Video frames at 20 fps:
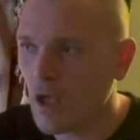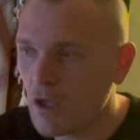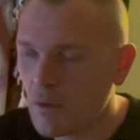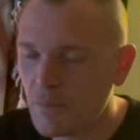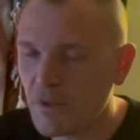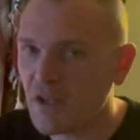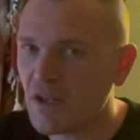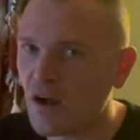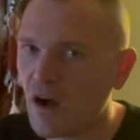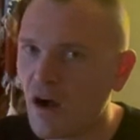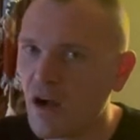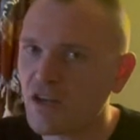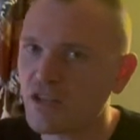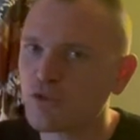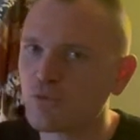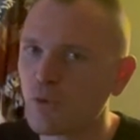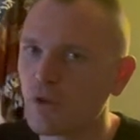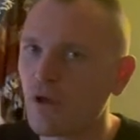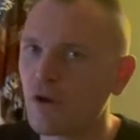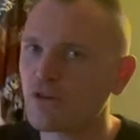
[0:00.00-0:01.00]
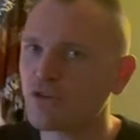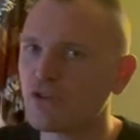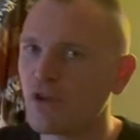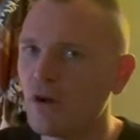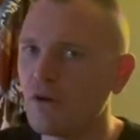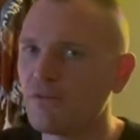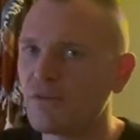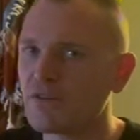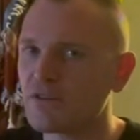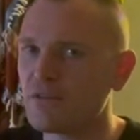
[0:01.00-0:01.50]
Being honest with
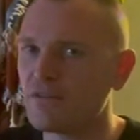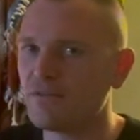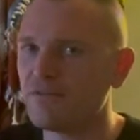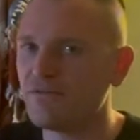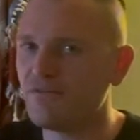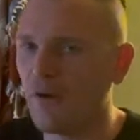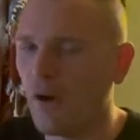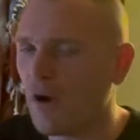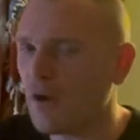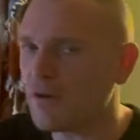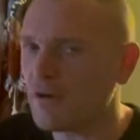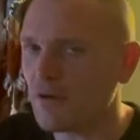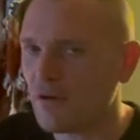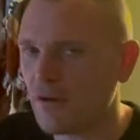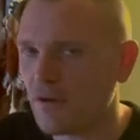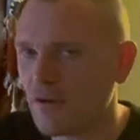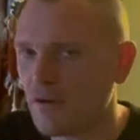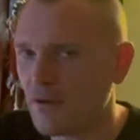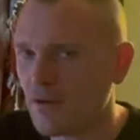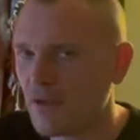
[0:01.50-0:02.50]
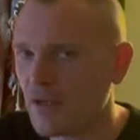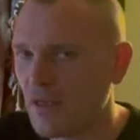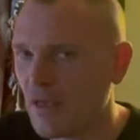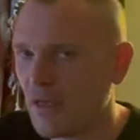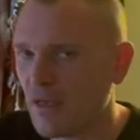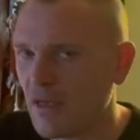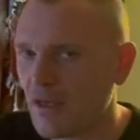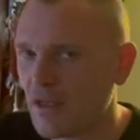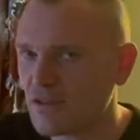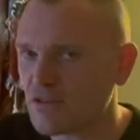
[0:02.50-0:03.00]
ourselves isn't fun.
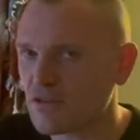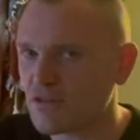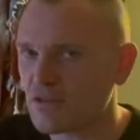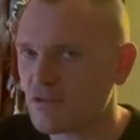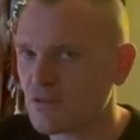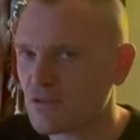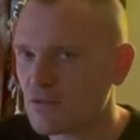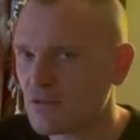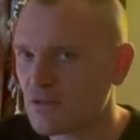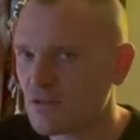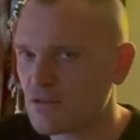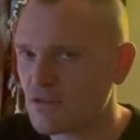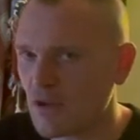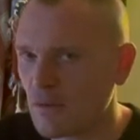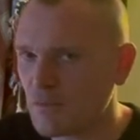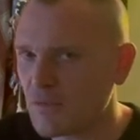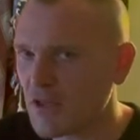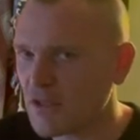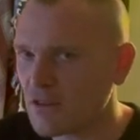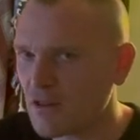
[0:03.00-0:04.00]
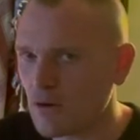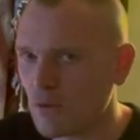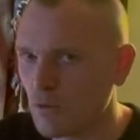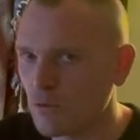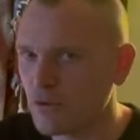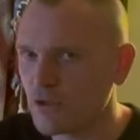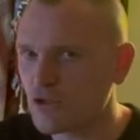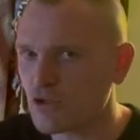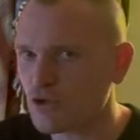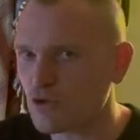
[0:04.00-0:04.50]
It's something that
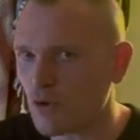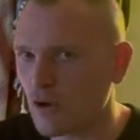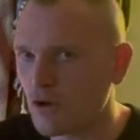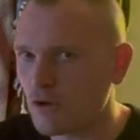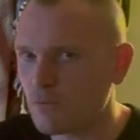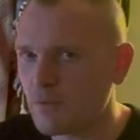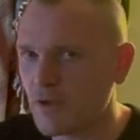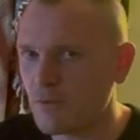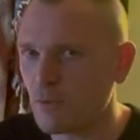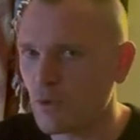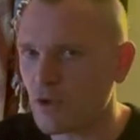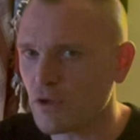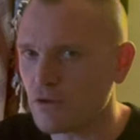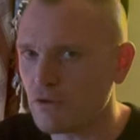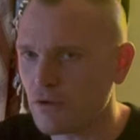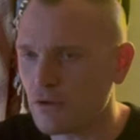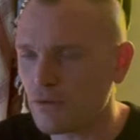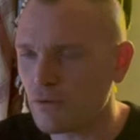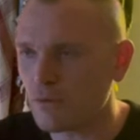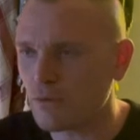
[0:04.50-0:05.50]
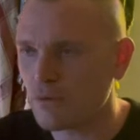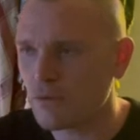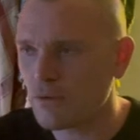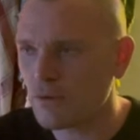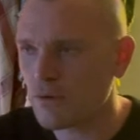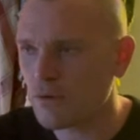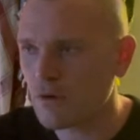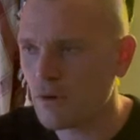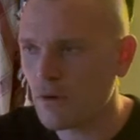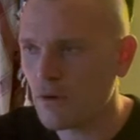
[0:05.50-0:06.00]
only strong people can do.
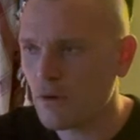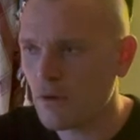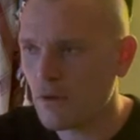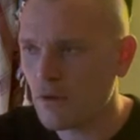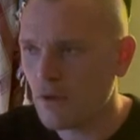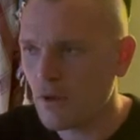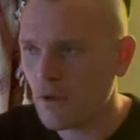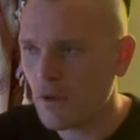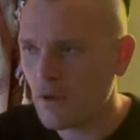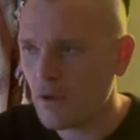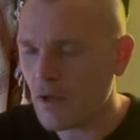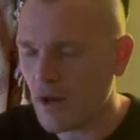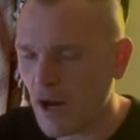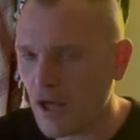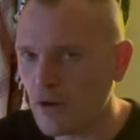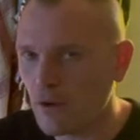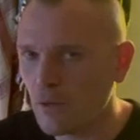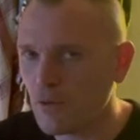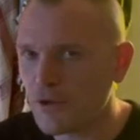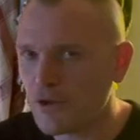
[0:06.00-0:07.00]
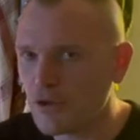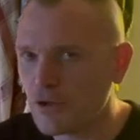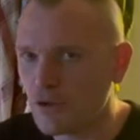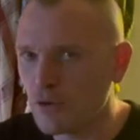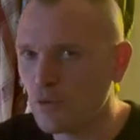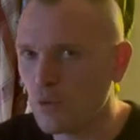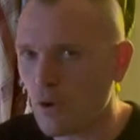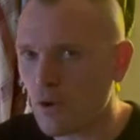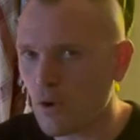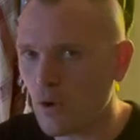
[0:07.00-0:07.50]
And I know that
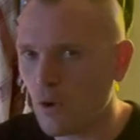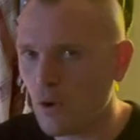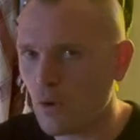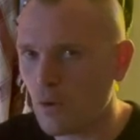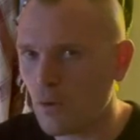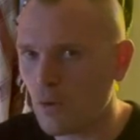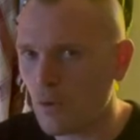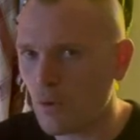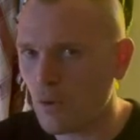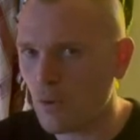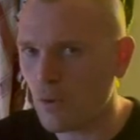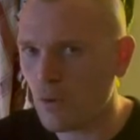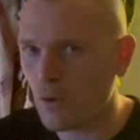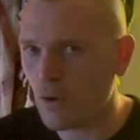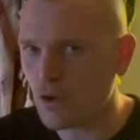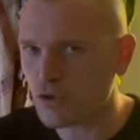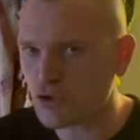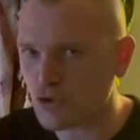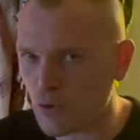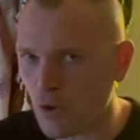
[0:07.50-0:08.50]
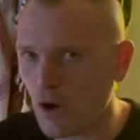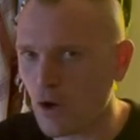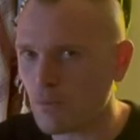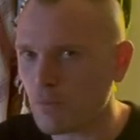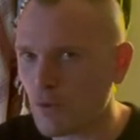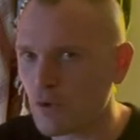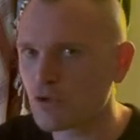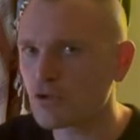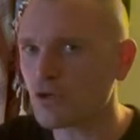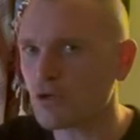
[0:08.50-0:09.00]
you are a strong
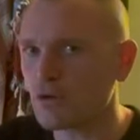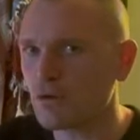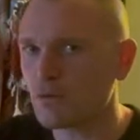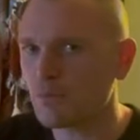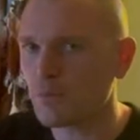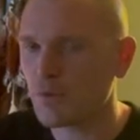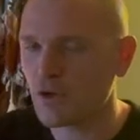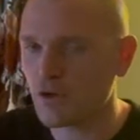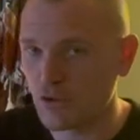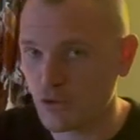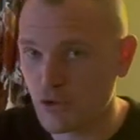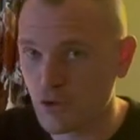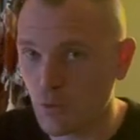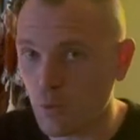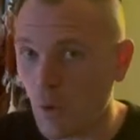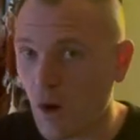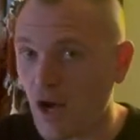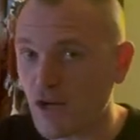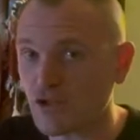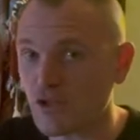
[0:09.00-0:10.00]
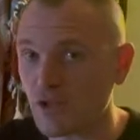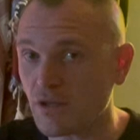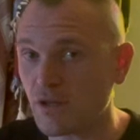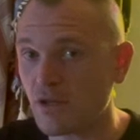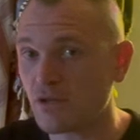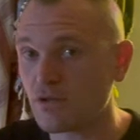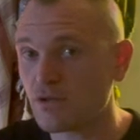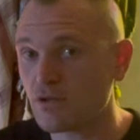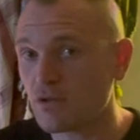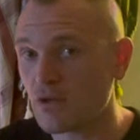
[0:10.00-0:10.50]
person because you're watching
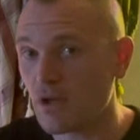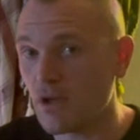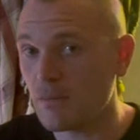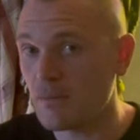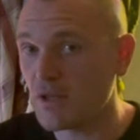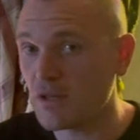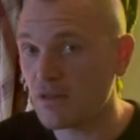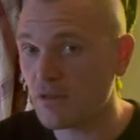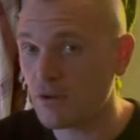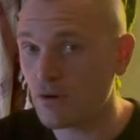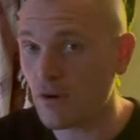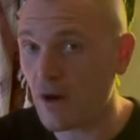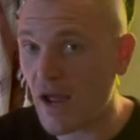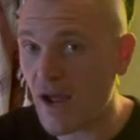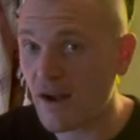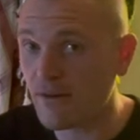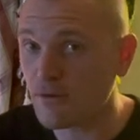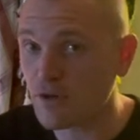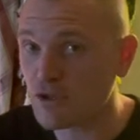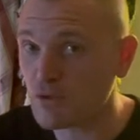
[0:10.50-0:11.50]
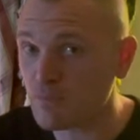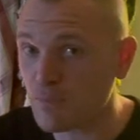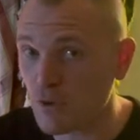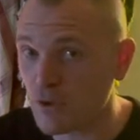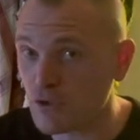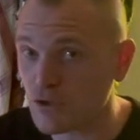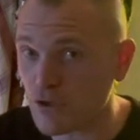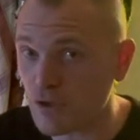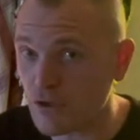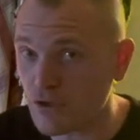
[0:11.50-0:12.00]
this. I mean, your average
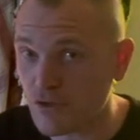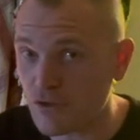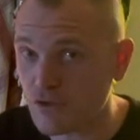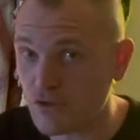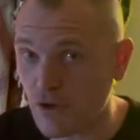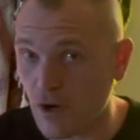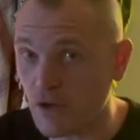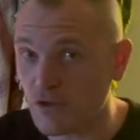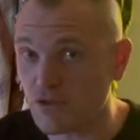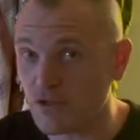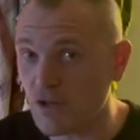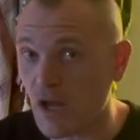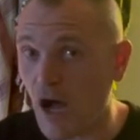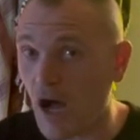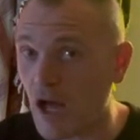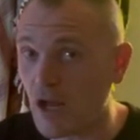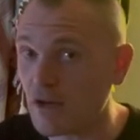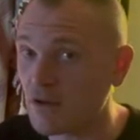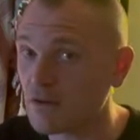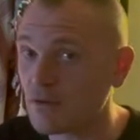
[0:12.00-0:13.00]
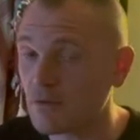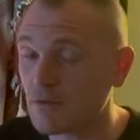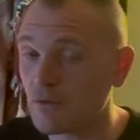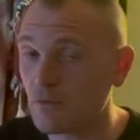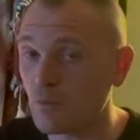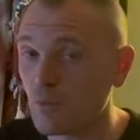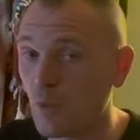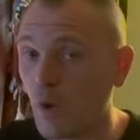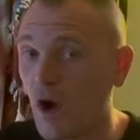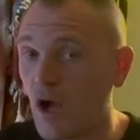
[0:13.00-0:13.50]
person does not
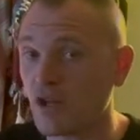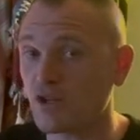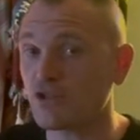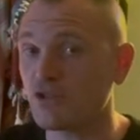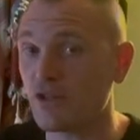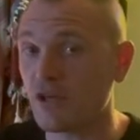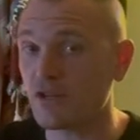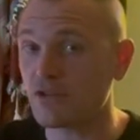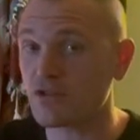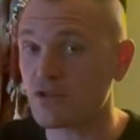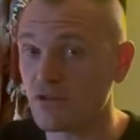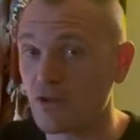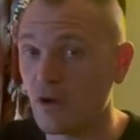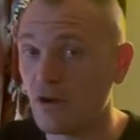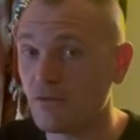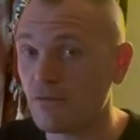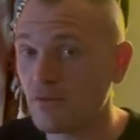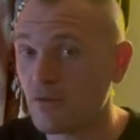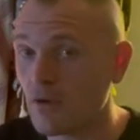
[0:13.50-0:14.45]
watch this stuff.